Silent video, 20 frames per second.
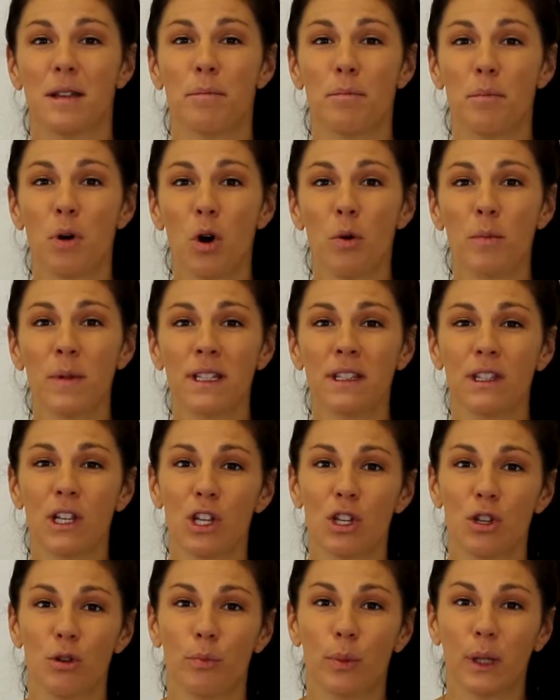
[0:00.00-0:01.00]
The moment
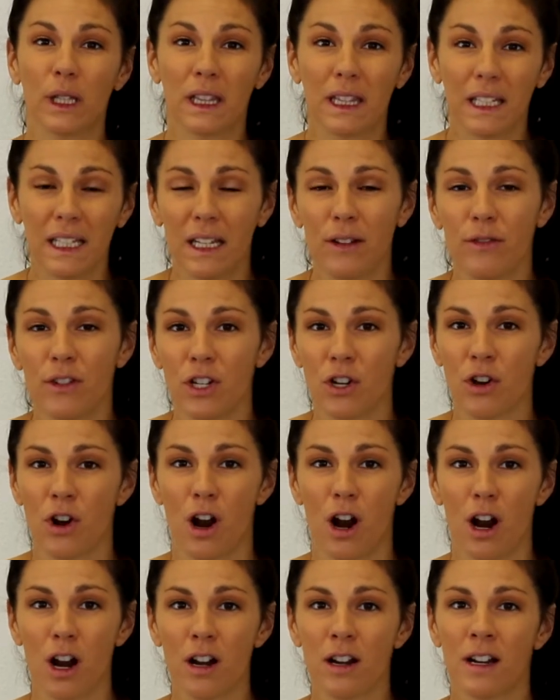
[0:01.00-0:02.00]
that you believe in your
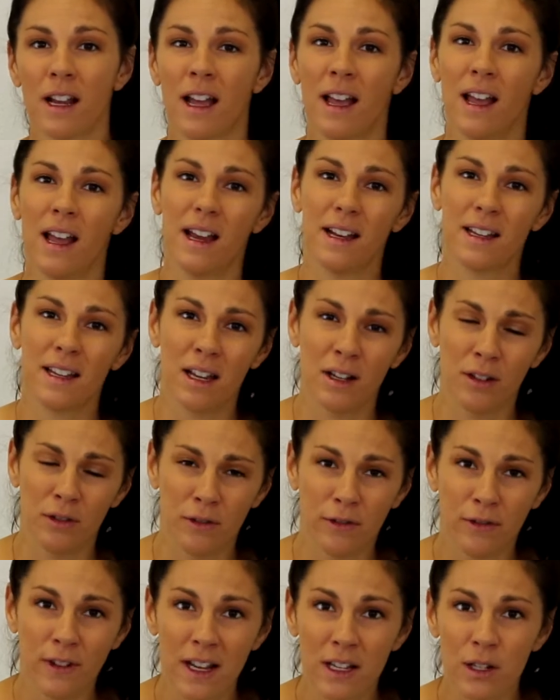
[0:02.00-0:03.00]
heart and
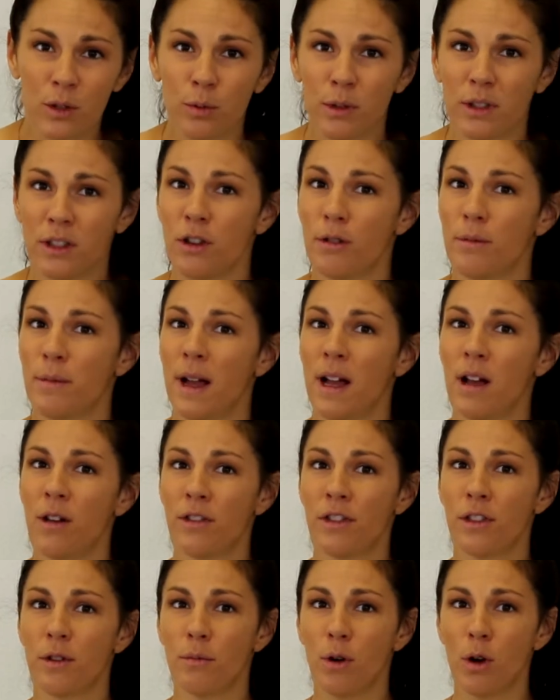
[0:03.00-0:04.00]
confess with your
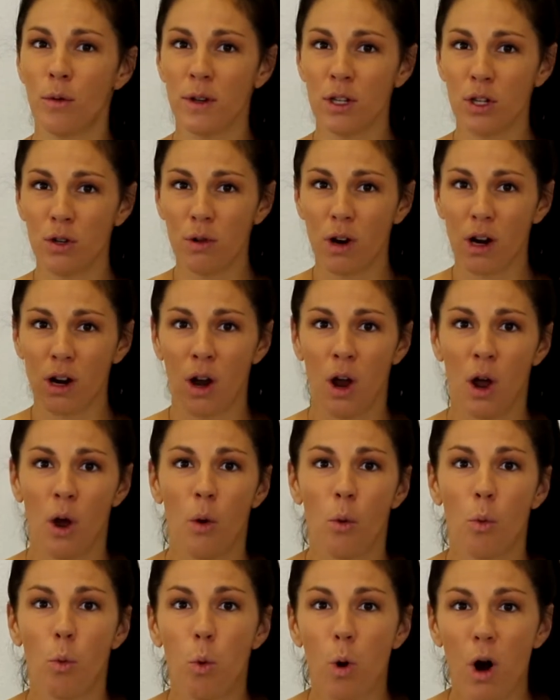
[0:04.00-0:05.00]
mouth, the moment you are
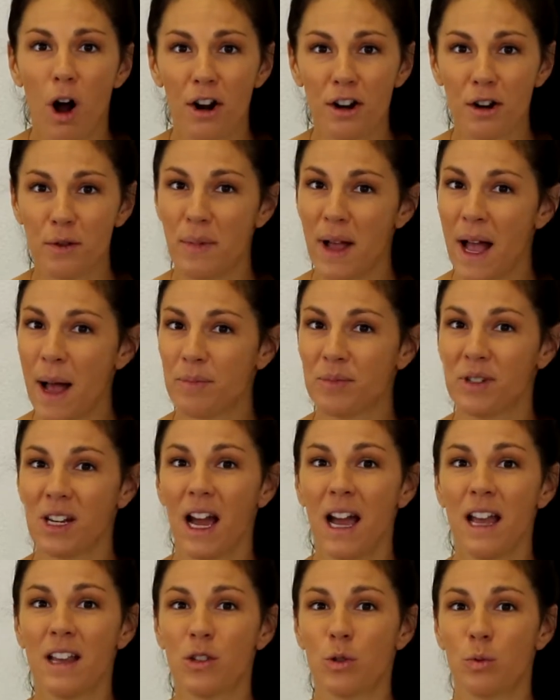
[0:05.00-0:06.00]
water
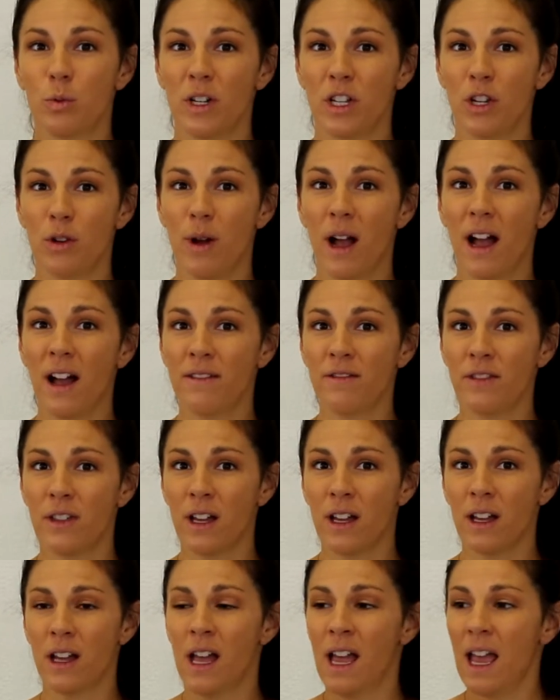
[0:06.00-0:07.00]
baptized, when you have
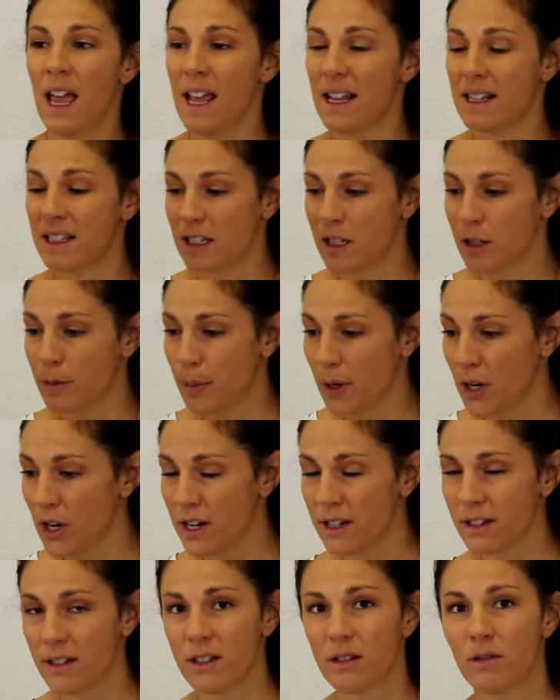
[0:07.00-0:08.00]
the
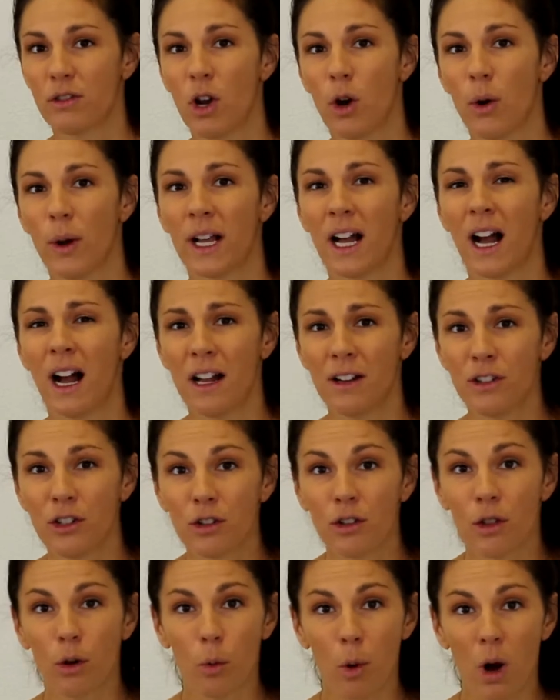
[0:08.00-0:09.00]
experience of going
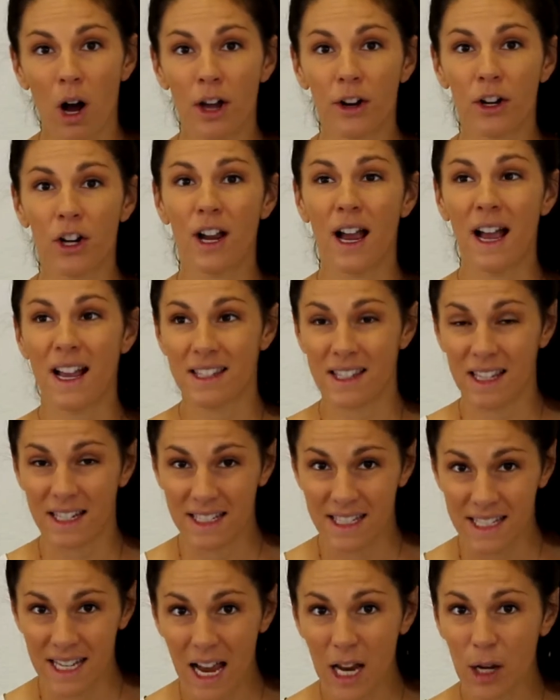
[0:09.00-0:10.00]
under the water as a
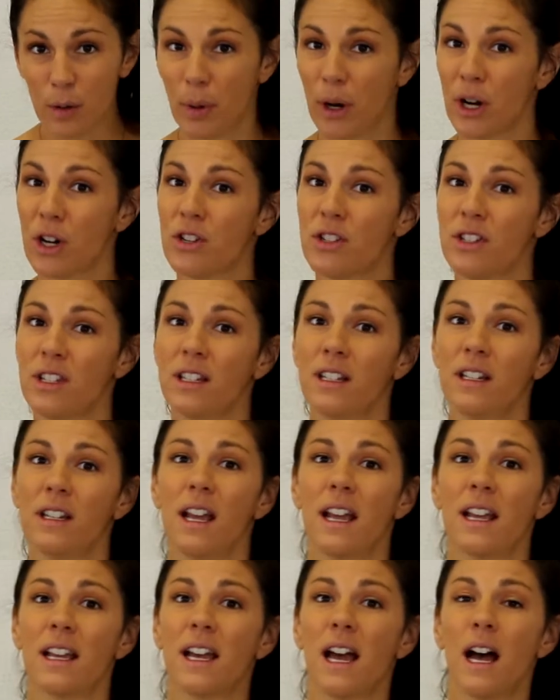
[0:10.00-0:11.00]
dead person
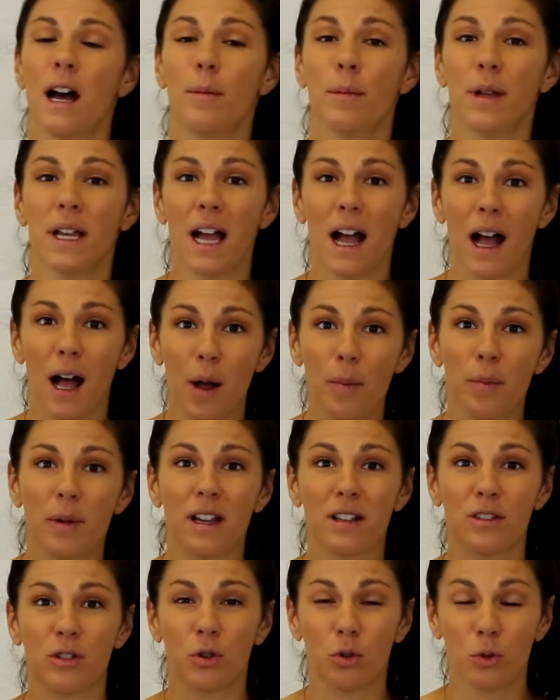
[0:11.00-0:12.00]
and coming up
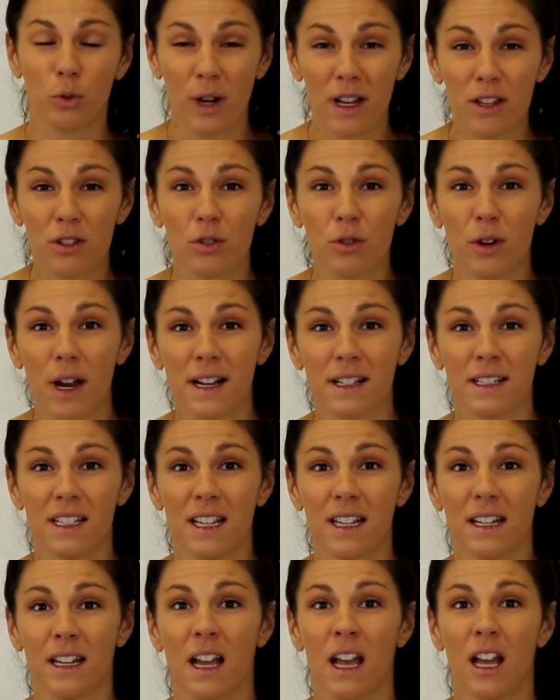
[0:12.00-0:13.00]
as a
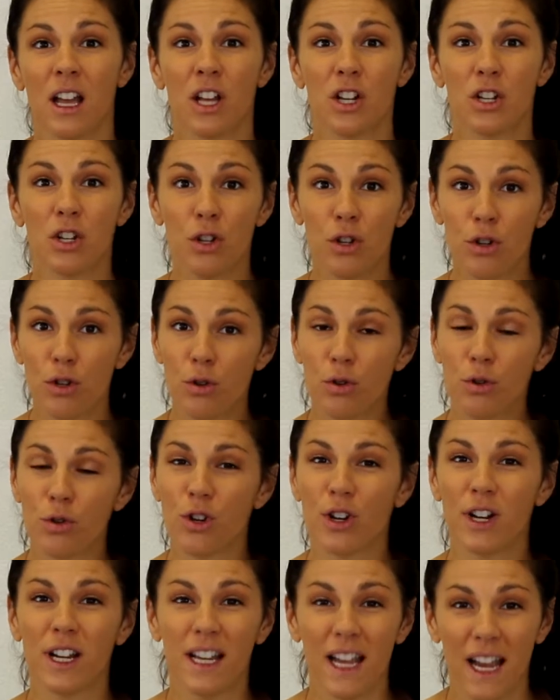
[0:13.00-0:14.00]
resurrected new
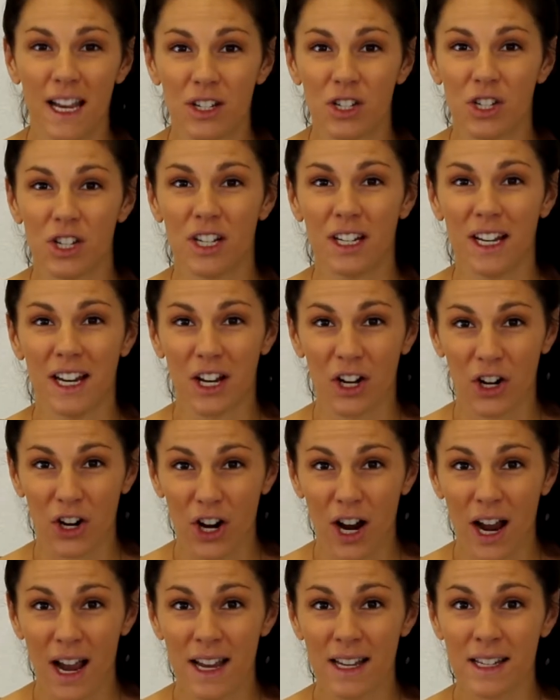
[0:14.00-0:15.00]
creation in
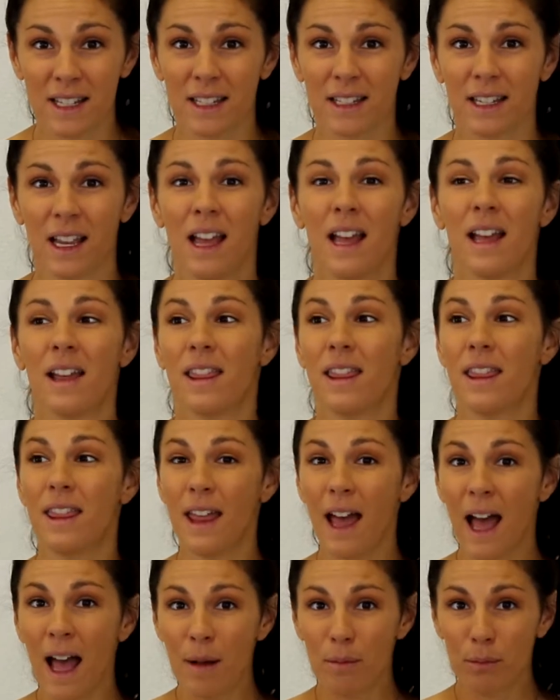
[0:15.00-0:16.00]
Christ,
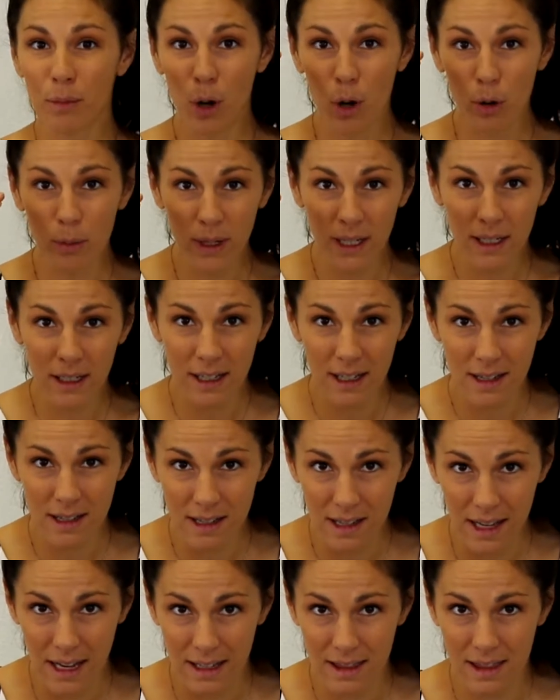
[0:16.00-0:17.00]
that moment
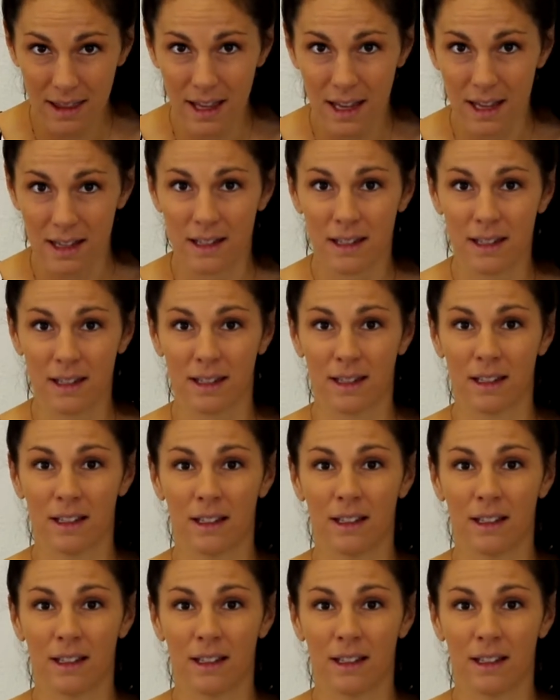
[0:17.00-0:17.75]
is like this